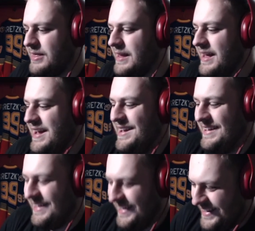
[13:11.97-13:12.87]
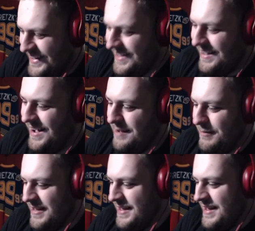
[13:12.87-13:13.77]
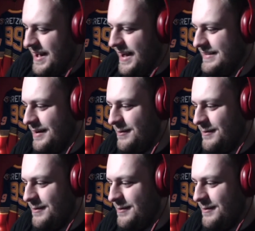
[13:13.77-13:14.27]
Like I don't